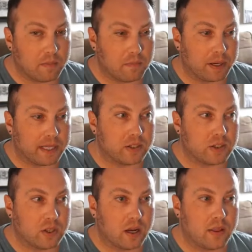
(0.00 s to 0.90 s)
But
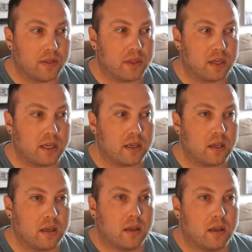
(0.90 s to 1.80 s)

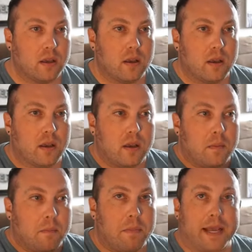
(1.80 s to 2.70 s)
the
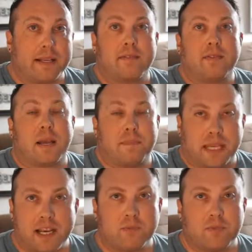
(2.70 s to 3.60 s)
banks have this
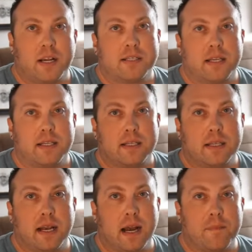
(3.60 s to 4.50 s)
application process.
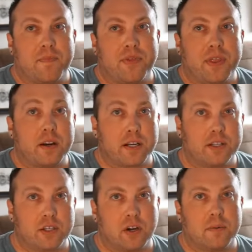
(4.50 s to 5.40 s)
They're
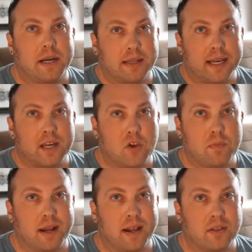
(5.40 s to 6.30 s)
concerned about lending you
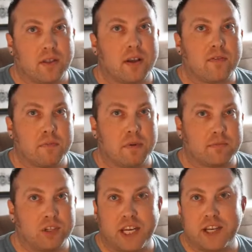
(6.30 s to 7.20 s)
money and then the
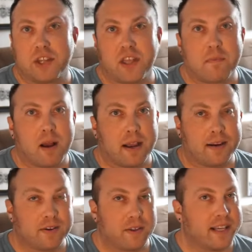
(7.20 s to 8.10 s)
government changing their
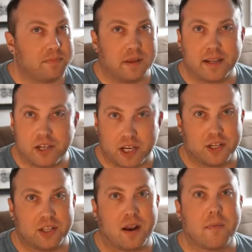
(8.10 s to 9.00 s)
mind or the SBA
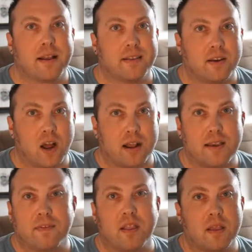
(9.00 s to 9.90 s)
changing their mind and not
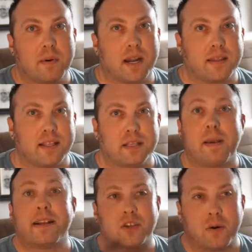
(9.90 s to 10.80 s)
giving them the money, and then these
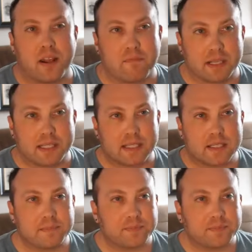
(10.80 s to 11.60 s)
banks go out of business.